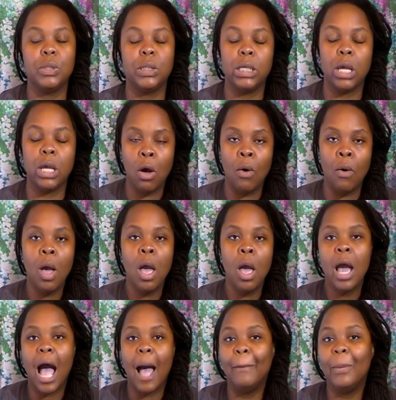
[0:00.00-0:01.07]
So
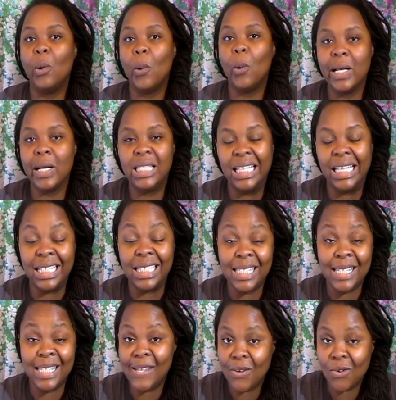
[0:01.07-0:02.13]
I'm going to
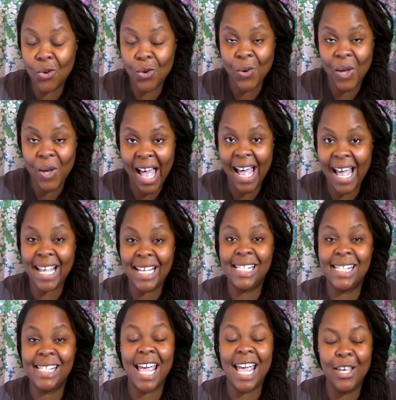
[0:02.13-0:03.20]
continue, you guys.
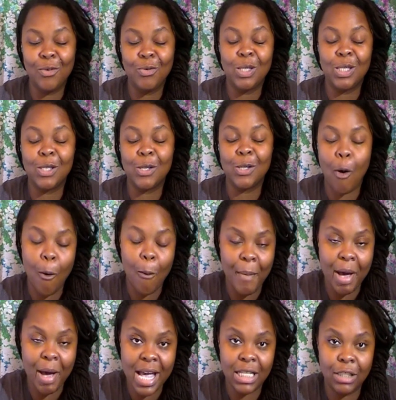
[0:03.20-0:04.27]
Thank you so
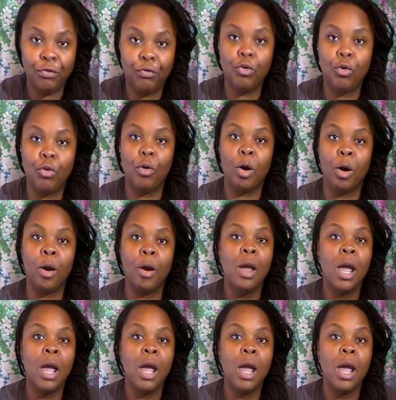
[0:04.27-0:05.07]
much for